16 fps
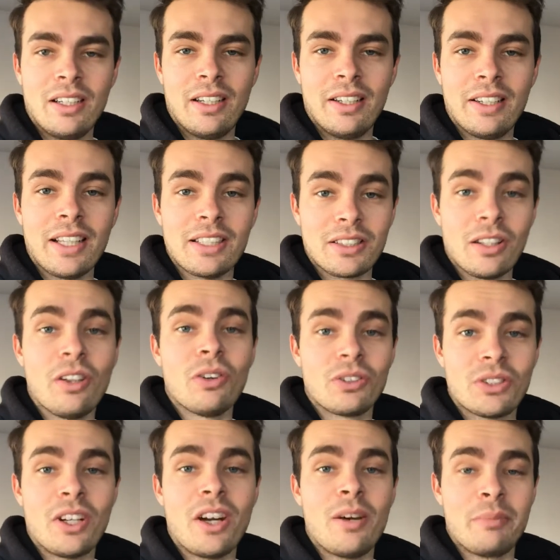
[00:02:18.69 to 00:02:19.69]
and that's a long
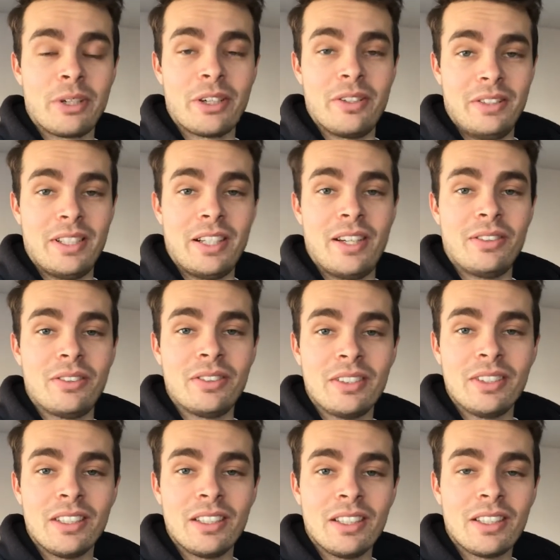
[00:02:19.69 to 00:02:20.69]
time ago
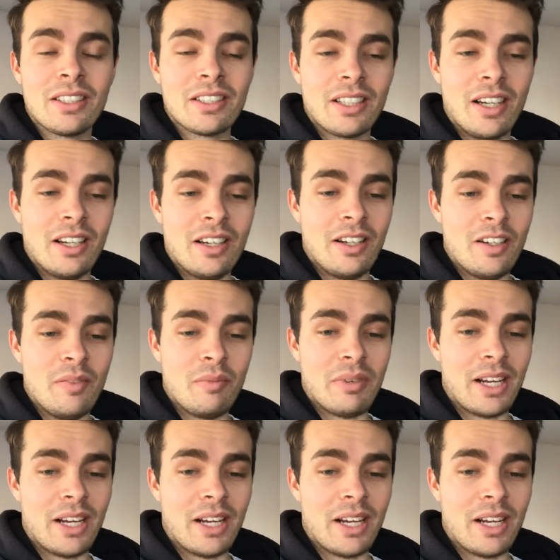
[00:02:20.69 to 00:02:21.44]
now.